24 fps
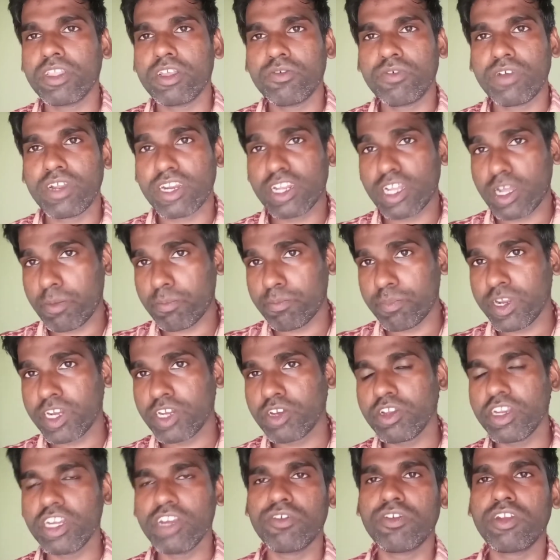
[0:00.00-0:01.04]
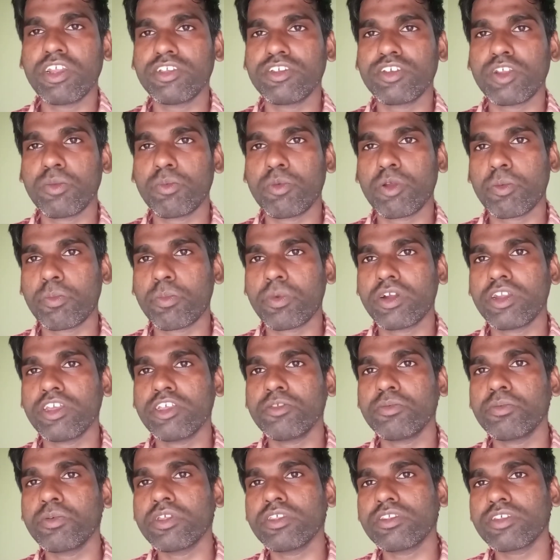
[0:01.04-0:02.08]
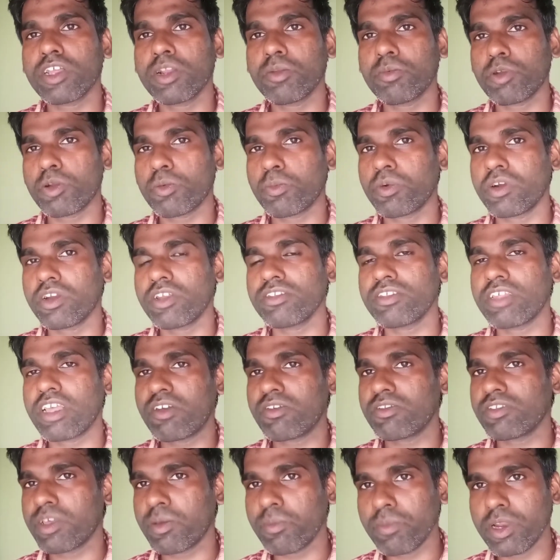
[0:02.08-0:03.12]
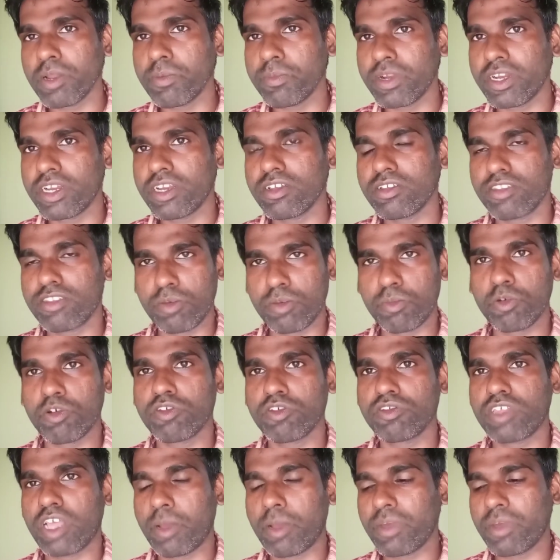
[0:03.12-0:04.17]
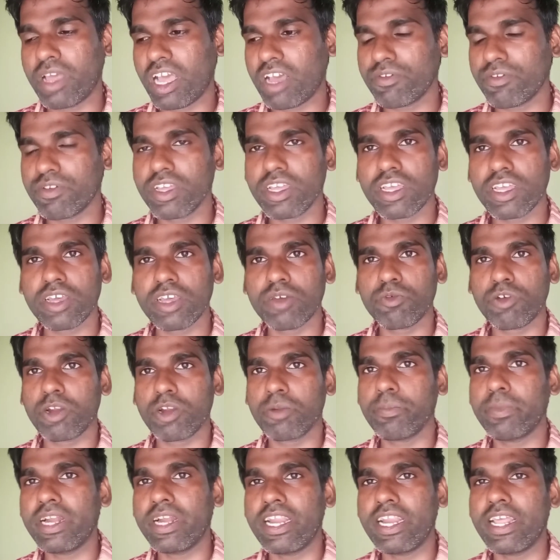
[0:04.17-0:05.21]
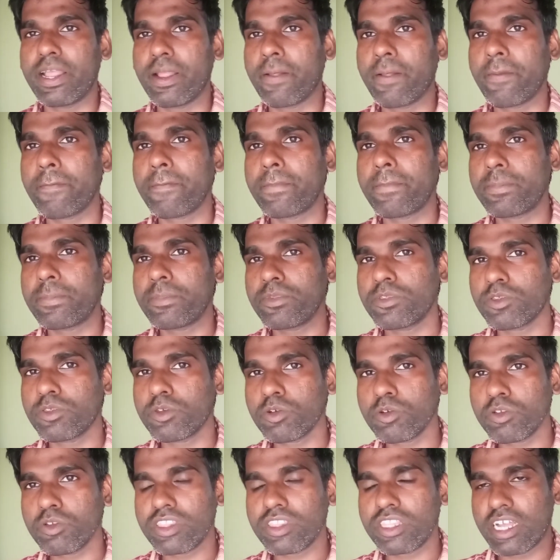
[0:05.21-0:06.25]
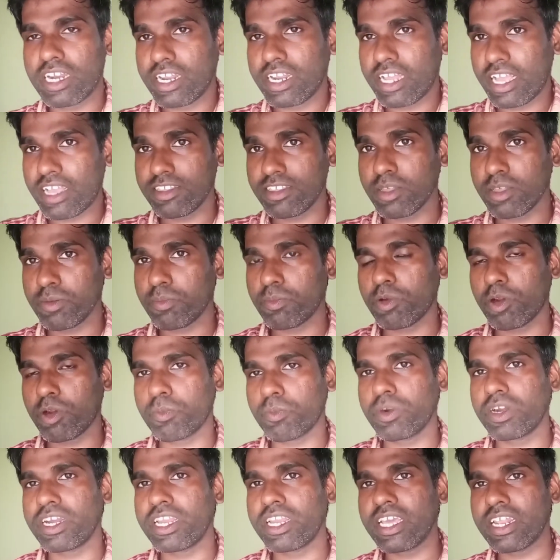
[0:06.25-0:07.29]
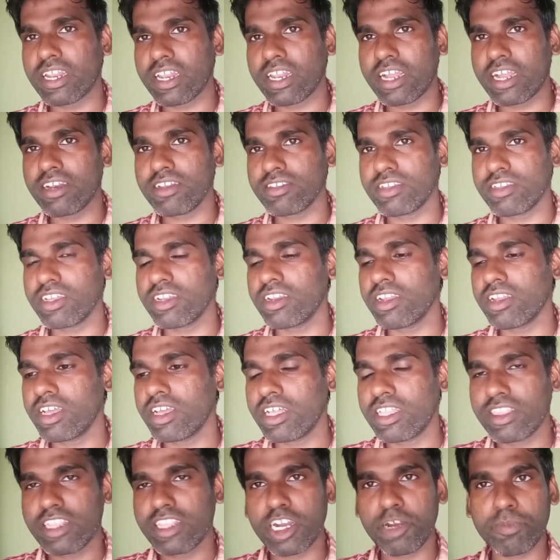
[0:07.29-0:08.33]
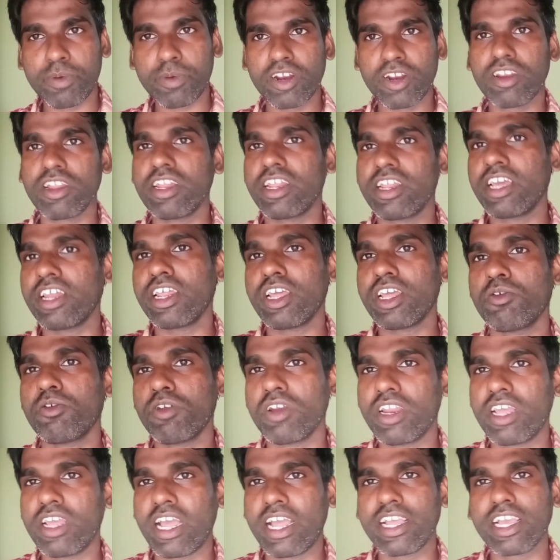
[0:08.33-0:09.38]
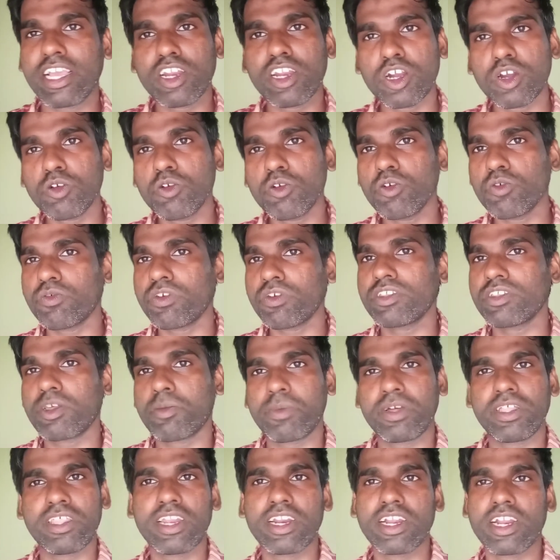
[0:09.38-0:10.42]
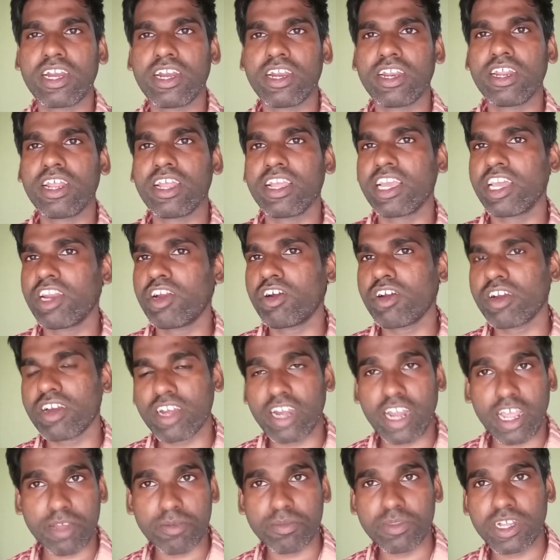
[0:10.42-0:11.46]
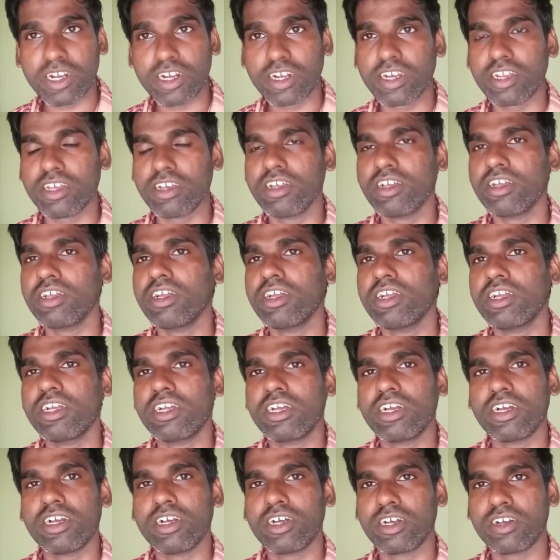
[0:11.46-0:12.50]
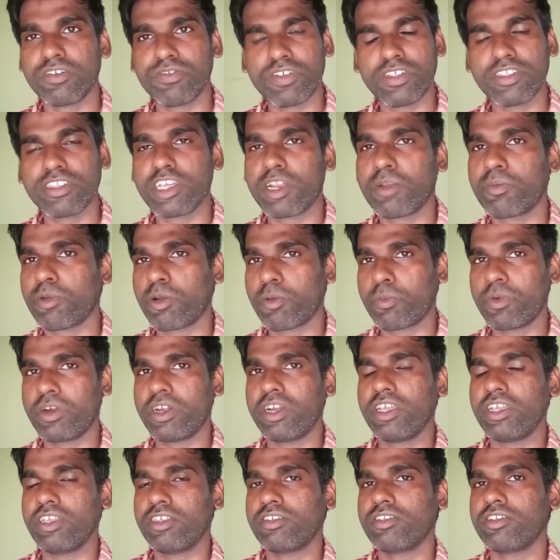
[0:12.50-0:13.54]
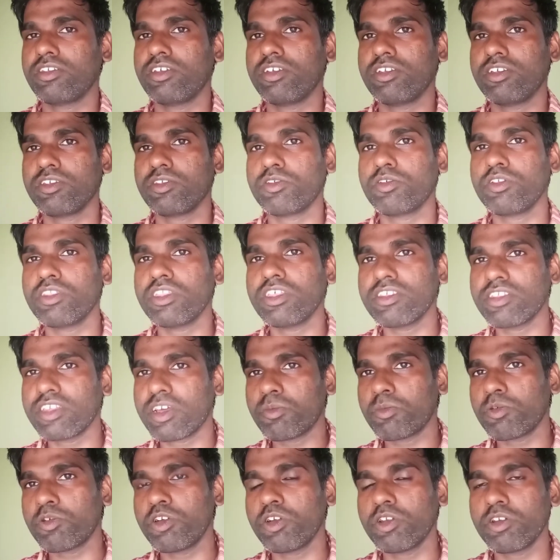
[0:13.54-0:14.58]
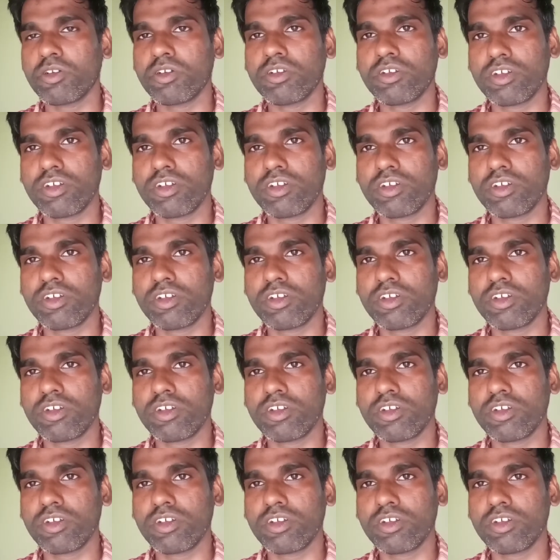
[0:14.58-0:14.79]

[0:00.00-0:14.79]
when compared to intellectual properties, physical properties have some limit. Suppose I'm having a one building, so that has the property rights in that particular area only. I cannot go for some other country, I cannot claim that physical properties. So this is about